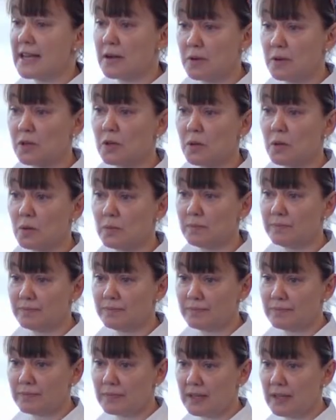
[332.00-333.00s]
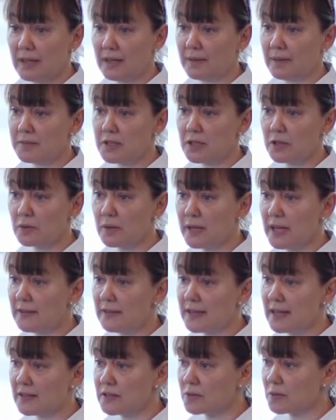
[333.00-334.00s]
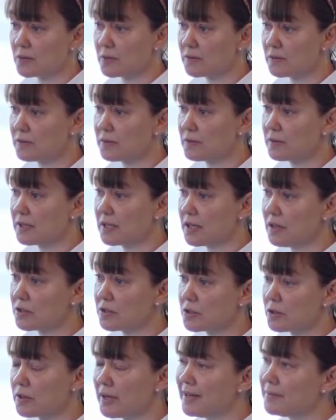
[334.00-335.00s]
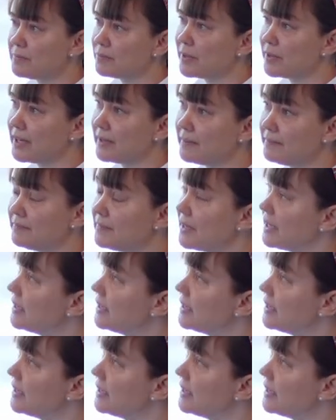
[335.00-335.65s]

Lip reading: our goal, to create that sort of culture and bring